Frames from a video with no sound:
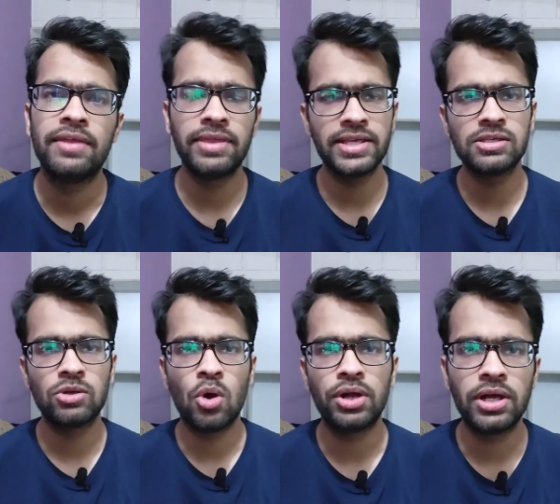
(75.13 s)
I think as
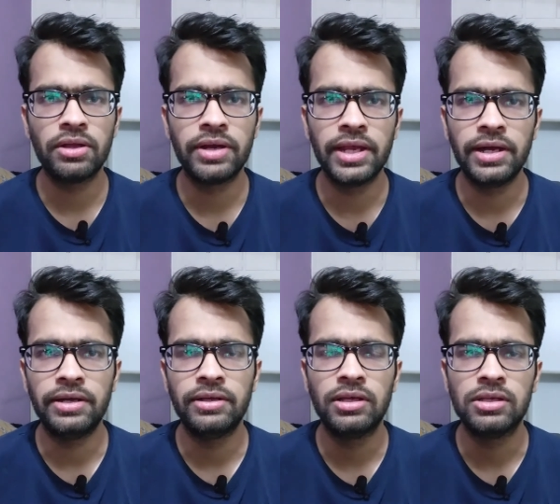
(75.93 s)
a content
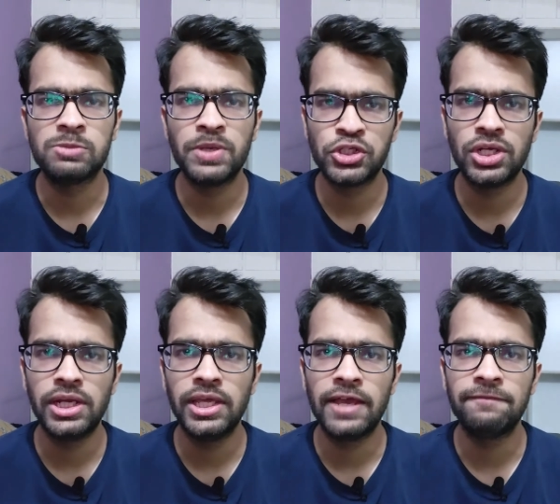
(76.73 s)
creator
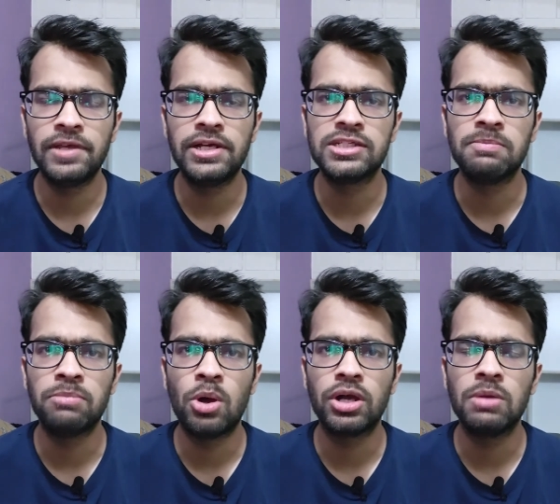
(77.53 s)
especially, I feel it's
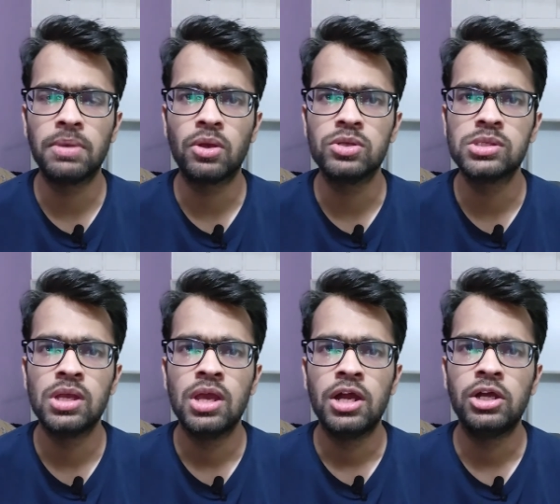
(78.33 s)
important because
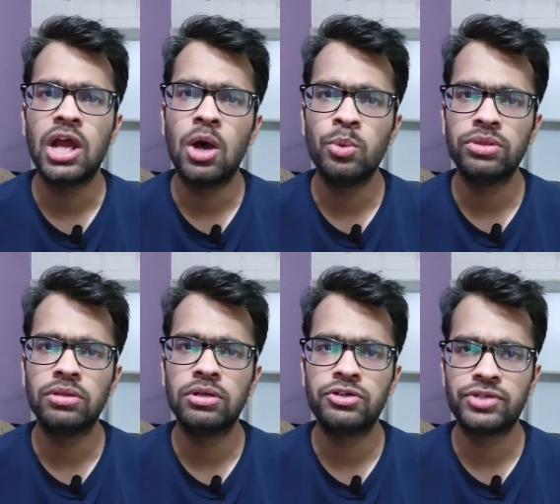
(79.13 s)
down
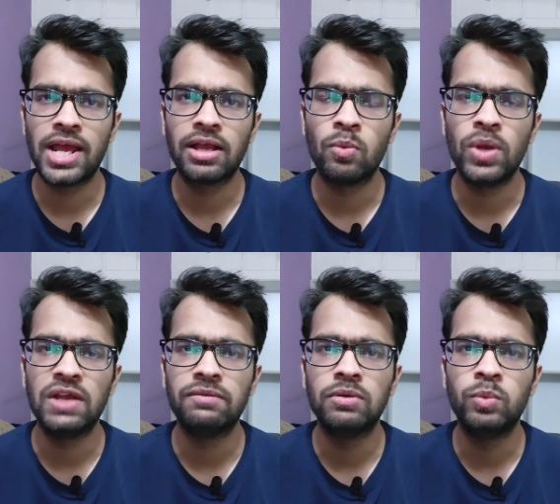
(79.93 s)
the track,
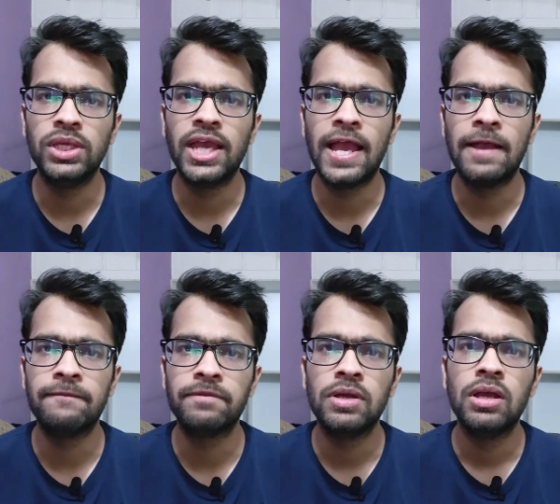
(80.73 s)
whenever we
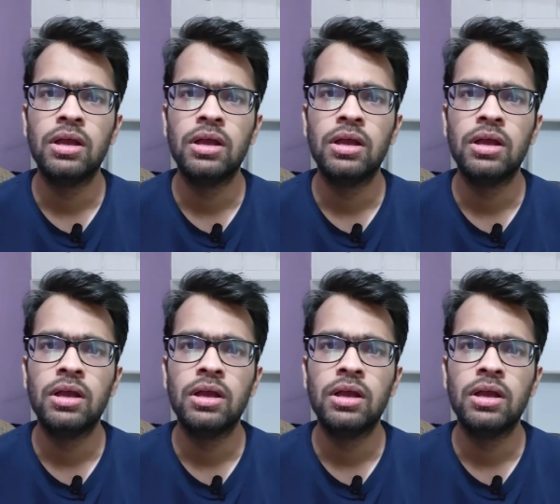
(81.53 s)
have